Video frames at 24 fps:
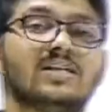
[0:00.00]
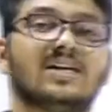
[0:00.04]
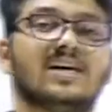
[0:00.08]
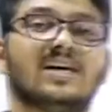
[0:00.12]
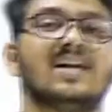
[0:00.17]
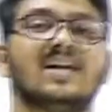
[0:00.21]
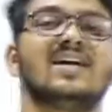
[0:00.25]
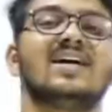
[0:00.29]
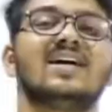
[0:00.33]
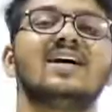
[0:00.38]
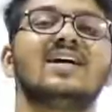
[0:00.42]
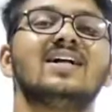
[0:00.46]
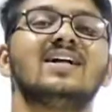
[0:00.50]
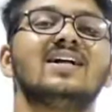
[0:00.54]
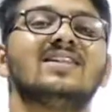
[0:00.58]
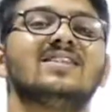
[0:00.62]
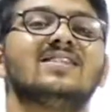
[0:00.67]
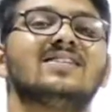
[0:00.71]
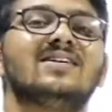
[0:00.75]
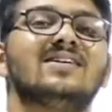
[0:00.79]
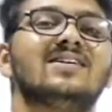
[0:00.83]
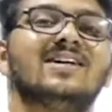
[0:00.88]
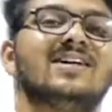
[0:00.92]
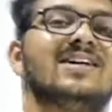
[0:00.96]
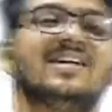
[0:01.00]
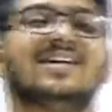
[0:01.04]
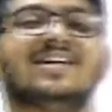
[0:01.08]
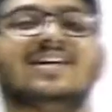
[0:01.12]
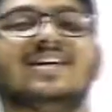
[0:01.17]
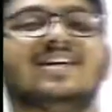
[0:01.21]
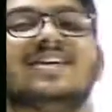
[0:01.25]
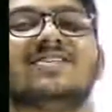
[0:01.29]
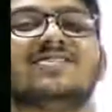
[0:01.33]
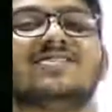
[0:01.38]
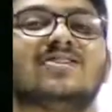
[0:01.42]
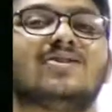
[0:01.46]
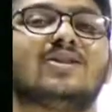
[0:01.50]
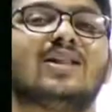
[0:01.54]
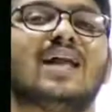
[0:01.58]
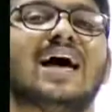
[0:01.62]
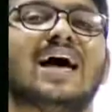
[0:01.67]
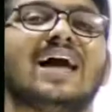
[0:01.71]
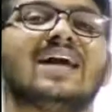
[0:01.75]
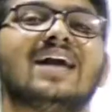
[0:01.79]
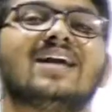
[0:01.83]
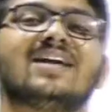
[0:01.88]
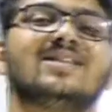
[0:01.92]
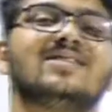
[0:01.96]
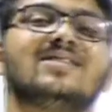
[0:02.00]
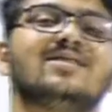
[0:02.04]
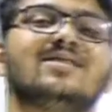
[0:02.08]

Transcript: second? 3. So that